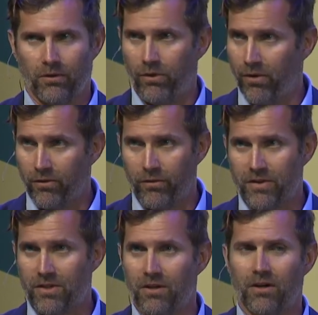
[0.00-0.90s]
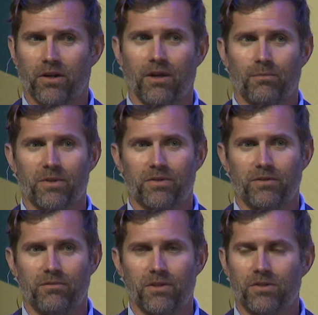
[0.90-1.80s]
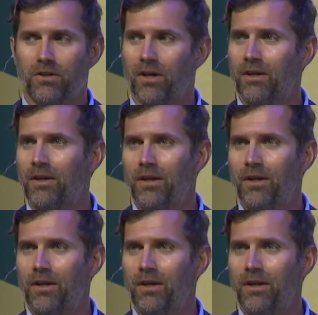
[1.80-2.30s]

If you've ever visited our campus in Ventura,